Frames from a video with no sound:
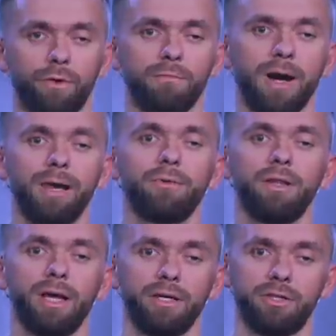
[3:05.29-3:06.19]
my
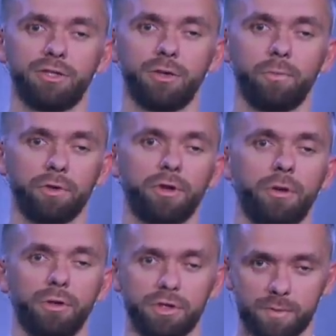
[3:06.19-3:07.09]
relationship with the
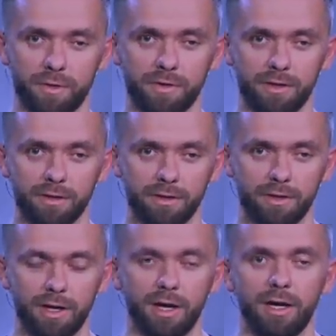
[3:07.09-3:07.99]
Holy Spirit
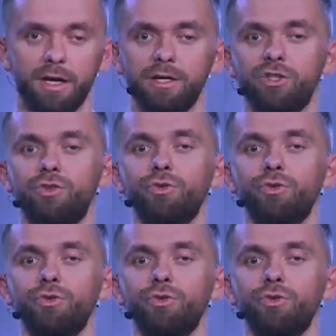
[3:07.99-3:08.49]
is to